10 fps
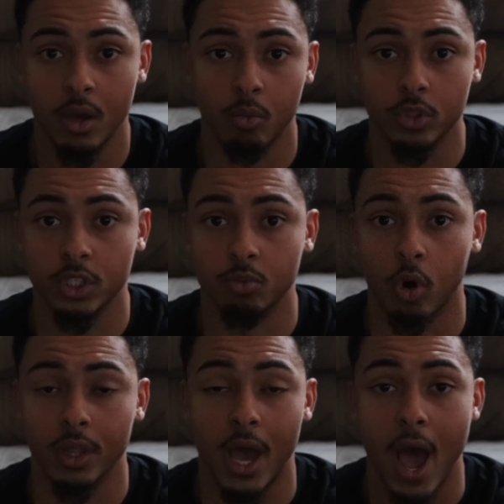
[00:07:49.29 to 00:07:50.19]
which is
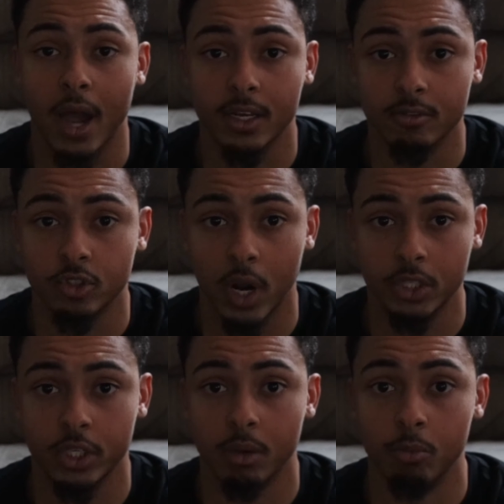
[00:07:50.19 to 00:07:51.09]
more of the active
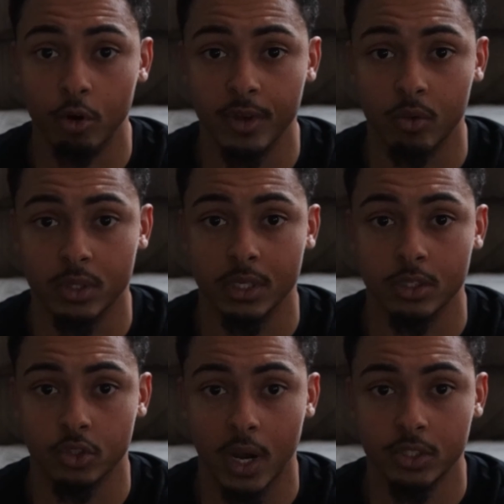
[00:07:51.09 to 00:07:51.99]
stretching, moving within
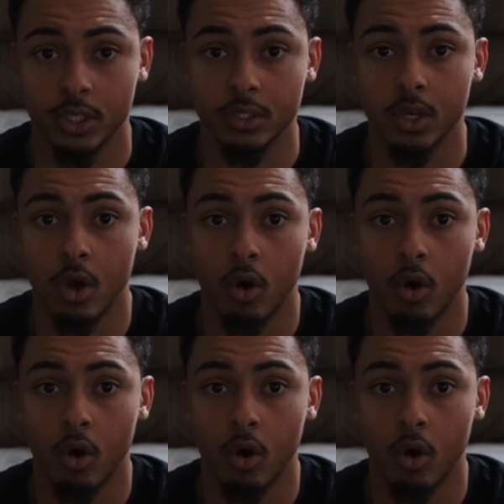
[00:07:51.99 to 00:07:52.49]
the stretches,